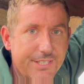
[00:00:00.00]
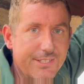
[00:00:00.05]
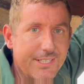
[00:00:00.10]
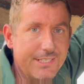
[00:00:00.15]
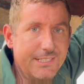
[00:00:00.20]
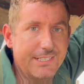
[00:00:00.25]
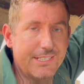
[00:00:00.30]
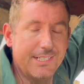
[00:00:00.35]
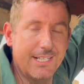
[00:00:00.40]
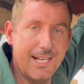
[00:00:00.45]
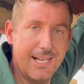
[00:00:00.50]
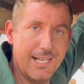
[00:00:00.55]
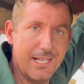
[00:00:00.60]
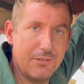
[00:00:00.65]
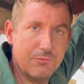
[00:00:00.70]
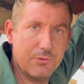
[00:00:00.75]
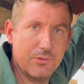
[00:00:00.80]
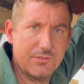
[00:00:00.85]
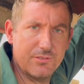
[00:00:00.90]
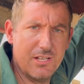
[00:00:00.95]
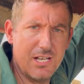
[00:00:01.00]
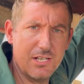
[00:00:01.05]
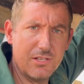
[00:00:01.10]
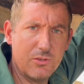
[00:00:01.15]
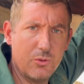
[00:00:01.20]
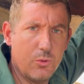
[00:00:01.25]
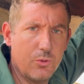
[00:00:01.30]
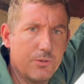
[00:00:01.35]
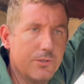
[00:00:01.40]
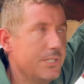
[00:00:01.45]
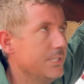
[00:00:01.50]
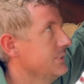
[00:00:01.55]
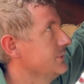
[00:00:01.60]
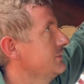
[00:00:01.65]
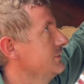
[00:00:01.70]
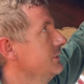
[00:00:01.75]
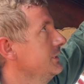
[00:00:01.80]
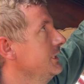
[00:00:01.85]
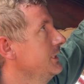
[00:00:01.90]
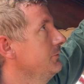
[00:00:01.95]
they did have was like 1/4 inch
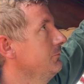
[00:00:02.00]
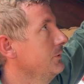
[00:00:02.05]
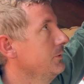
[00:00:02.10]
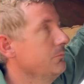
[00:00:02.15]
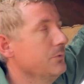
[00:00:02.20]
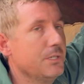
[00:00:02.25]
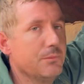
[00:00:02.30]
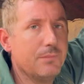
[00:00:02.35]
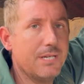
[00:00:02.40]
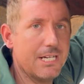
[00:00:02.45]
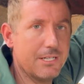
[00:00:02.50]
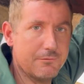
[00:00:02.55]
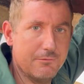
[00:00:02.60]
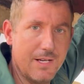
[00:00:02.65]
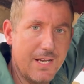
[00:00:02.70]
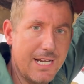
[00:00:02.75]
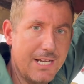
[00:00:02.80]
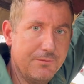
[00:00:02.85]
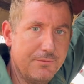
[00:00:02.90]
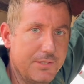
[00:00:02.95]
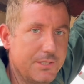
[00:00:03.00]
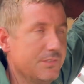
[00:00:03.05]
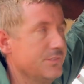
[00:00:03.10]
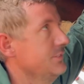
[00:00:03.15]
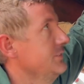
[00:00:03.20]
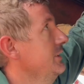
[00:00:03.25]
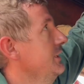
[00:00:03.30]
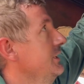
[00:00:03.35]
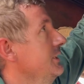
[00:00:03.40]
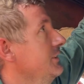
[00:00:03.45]
thick. We went back with 1/2 inch thick